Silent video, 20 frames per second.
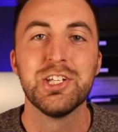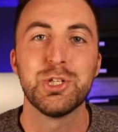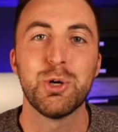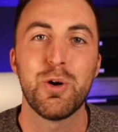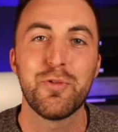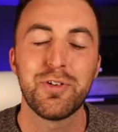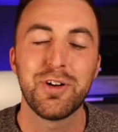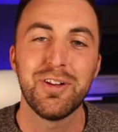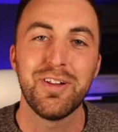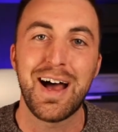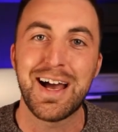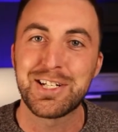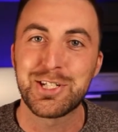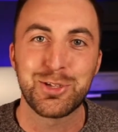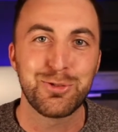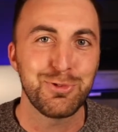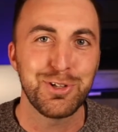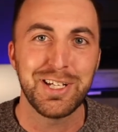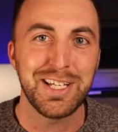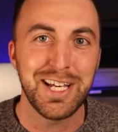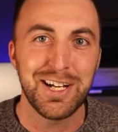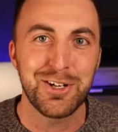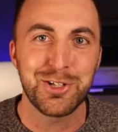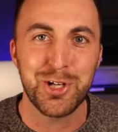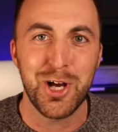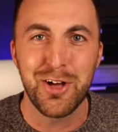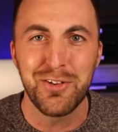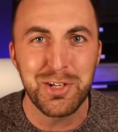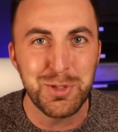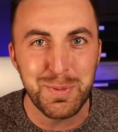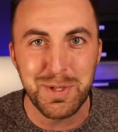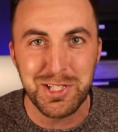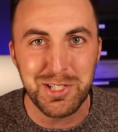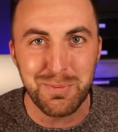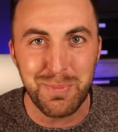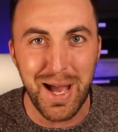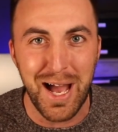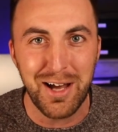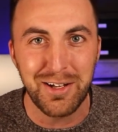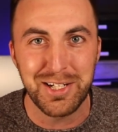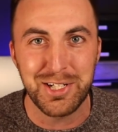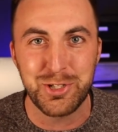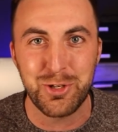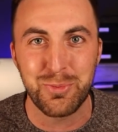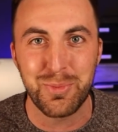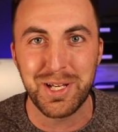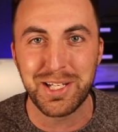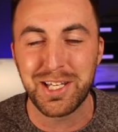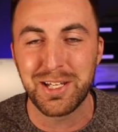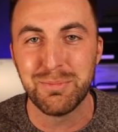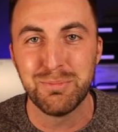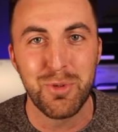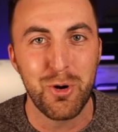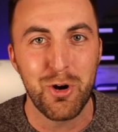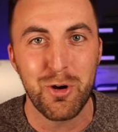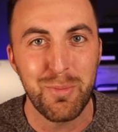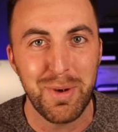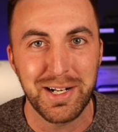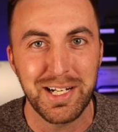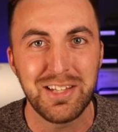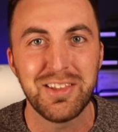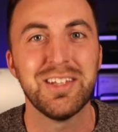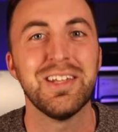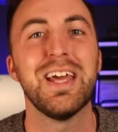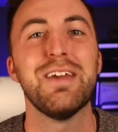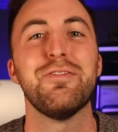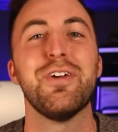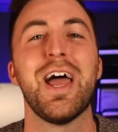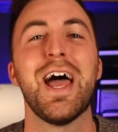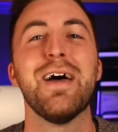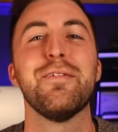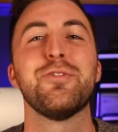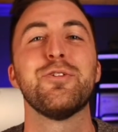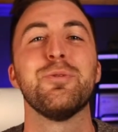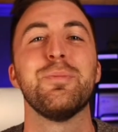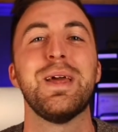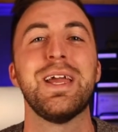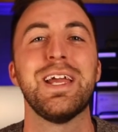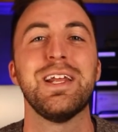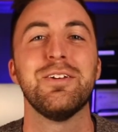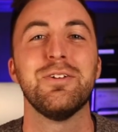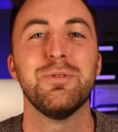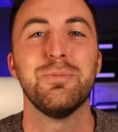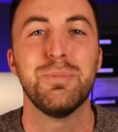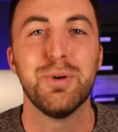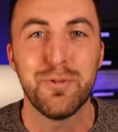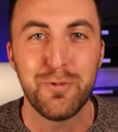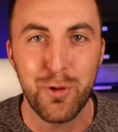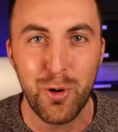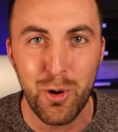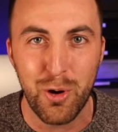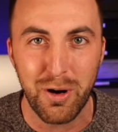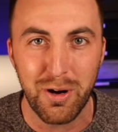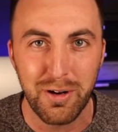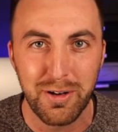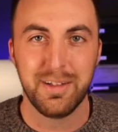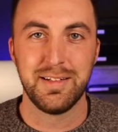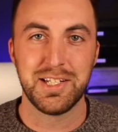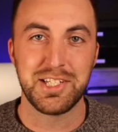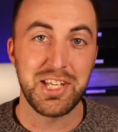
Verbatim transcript: So over the last 3 years, all these municipalities are making more money than they've ever made before.